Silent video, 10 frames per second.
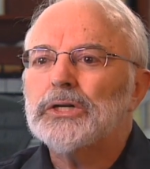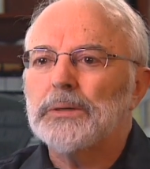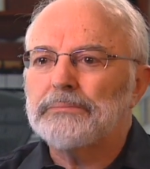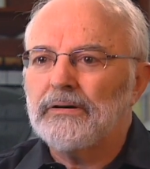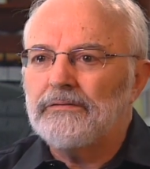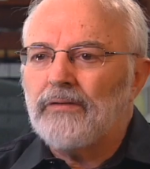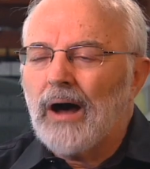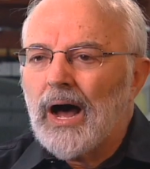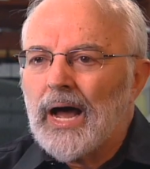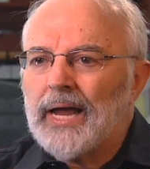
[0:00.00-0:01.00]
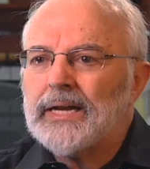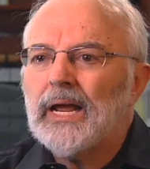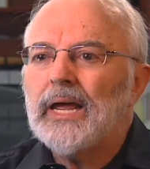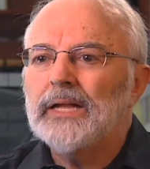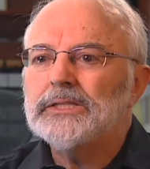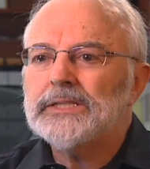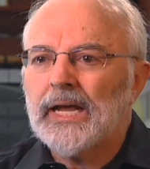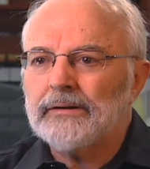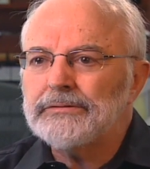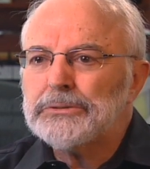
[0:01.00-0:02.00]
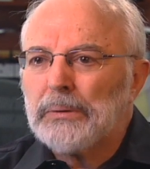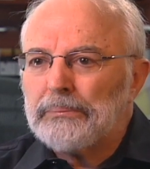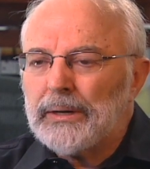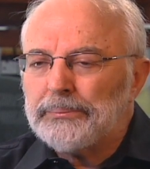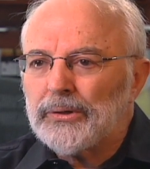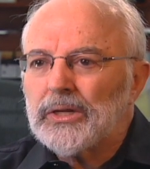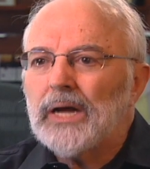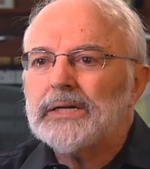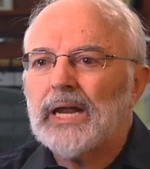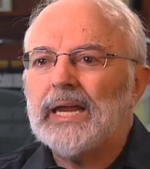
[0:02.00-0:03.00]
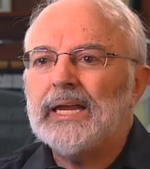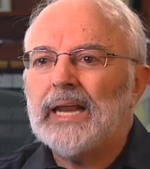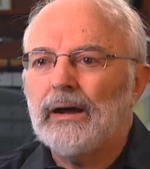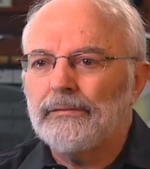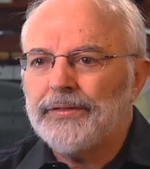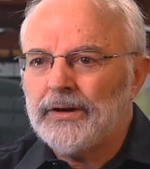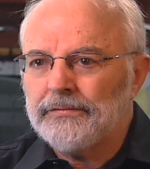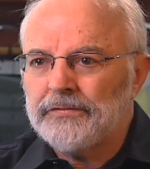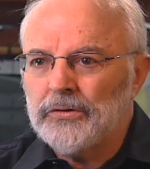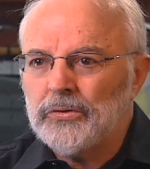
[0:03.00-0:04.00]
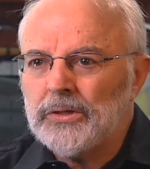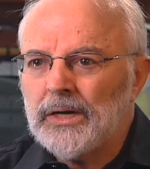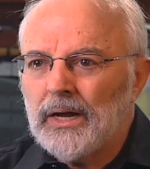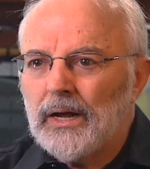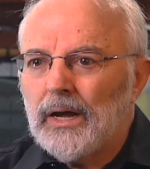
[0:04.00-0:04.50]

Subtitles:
to provide incentives for people to eat healthier food,